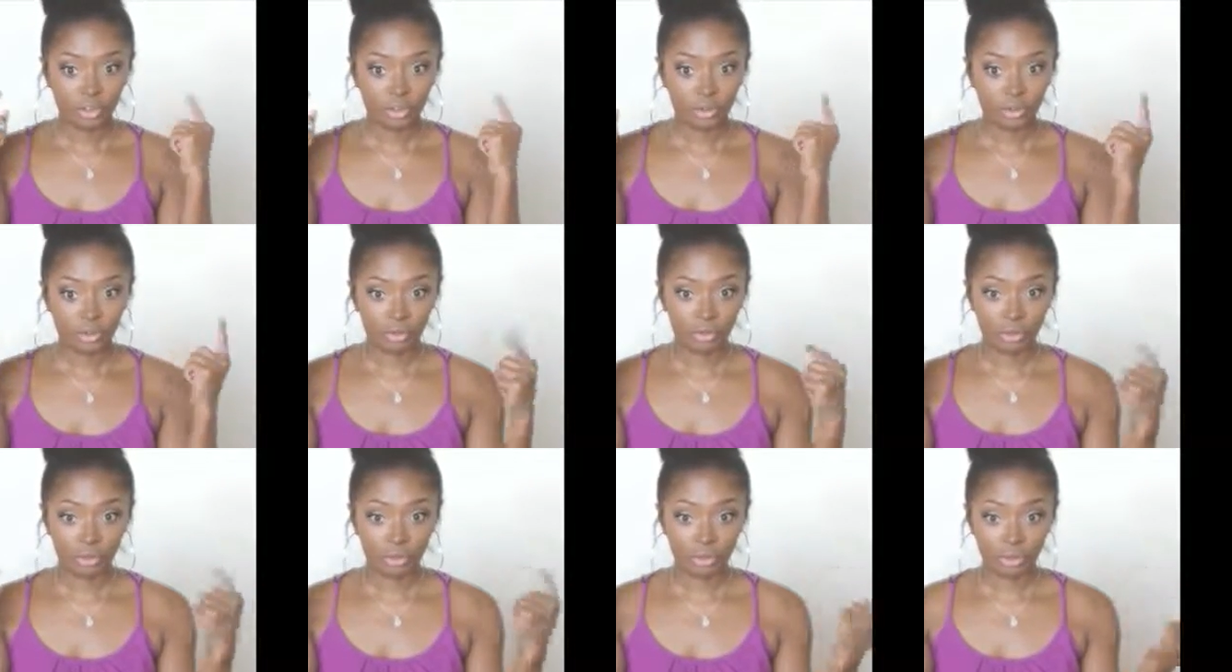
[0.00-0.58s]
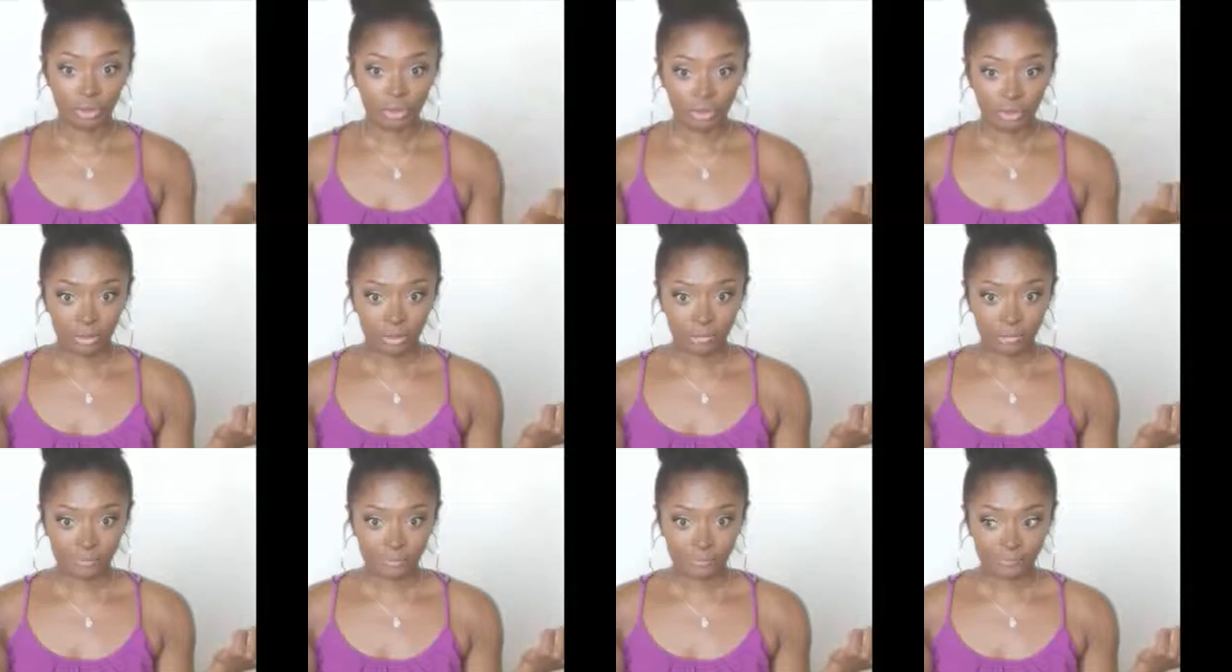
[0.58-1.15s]
early
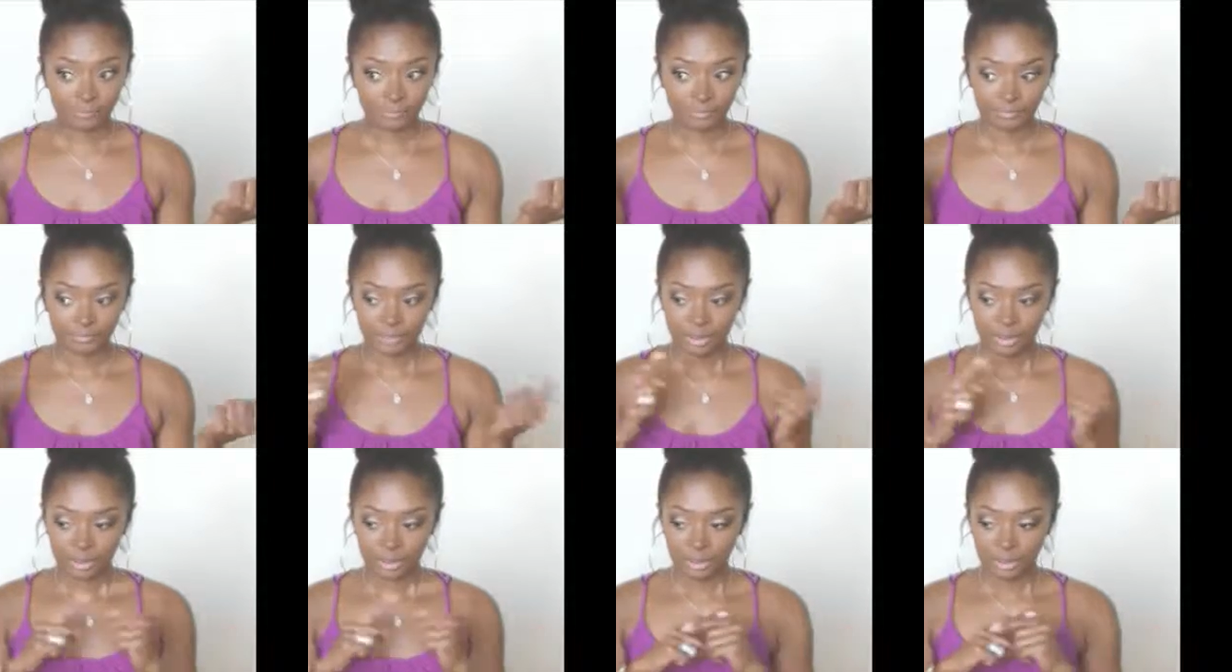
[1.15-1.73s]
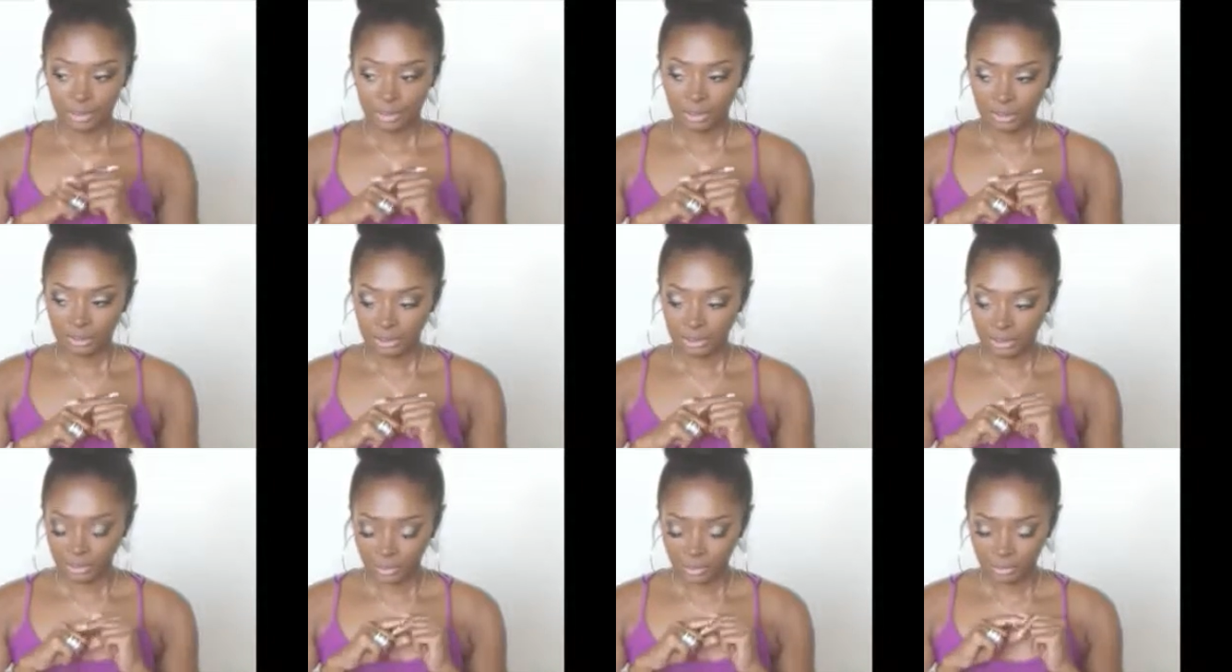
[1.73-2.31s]
on.
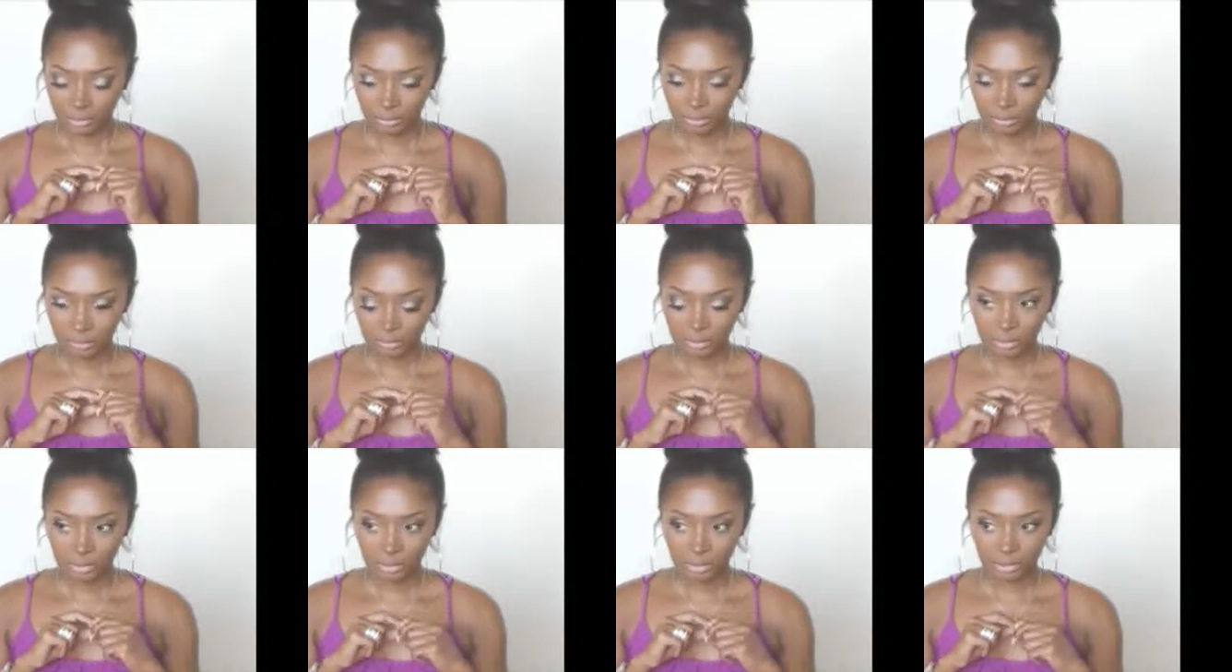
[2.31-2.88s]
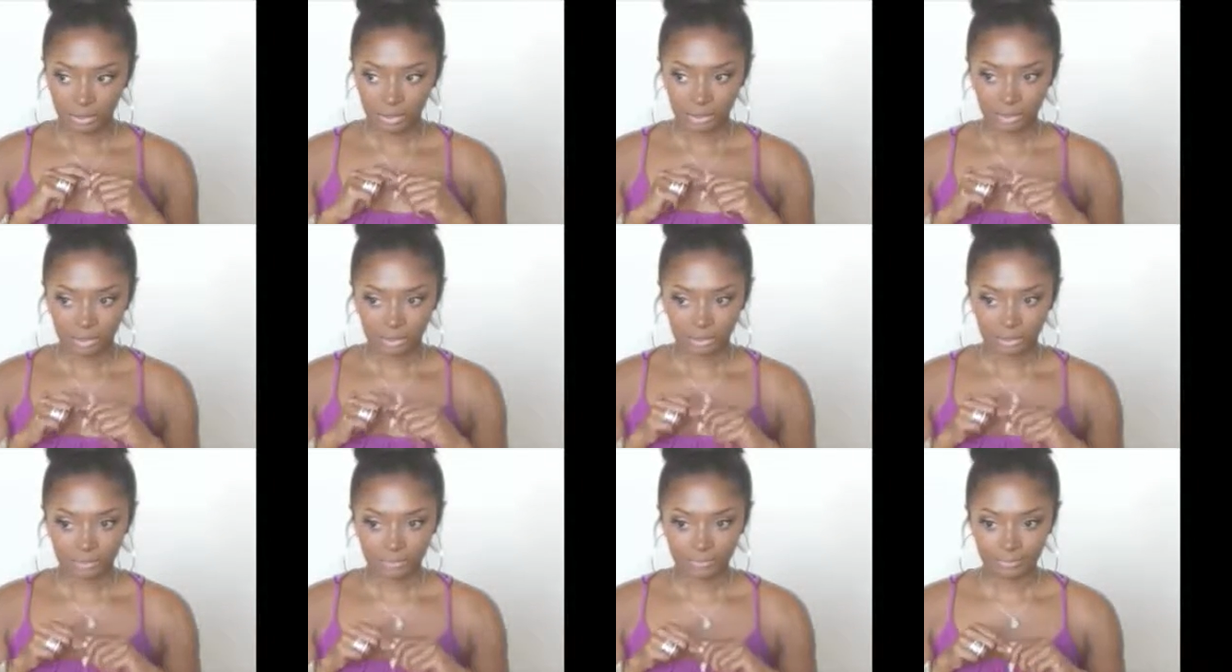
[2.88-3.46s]
So,
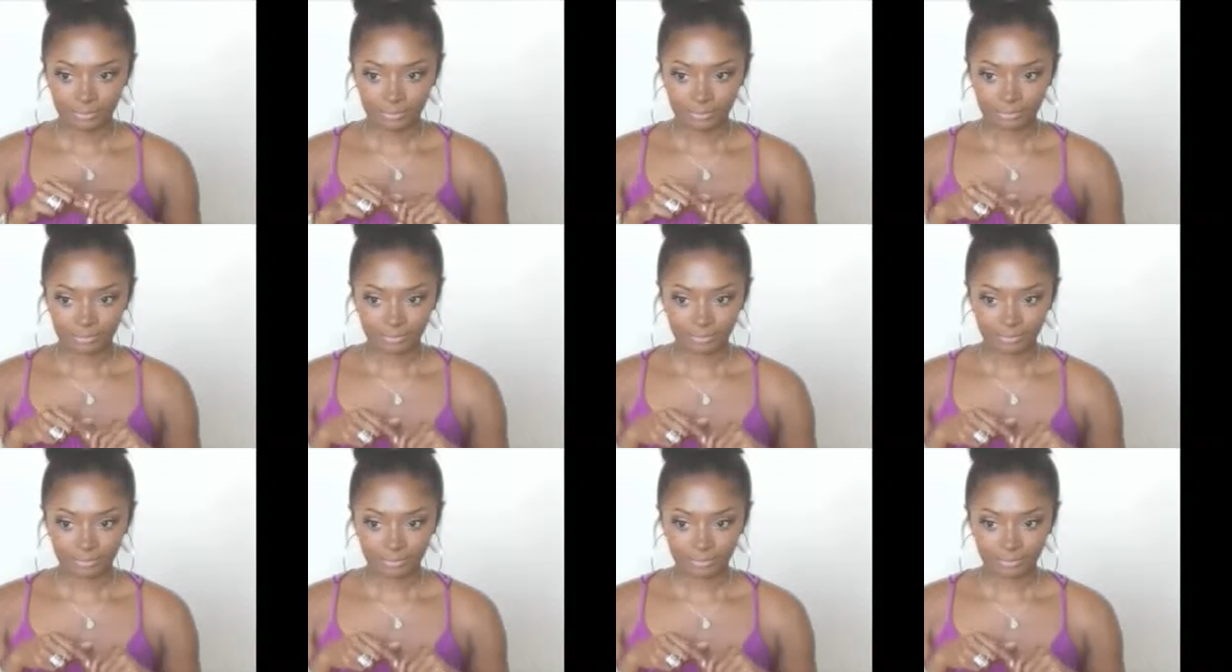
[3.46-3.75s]
um,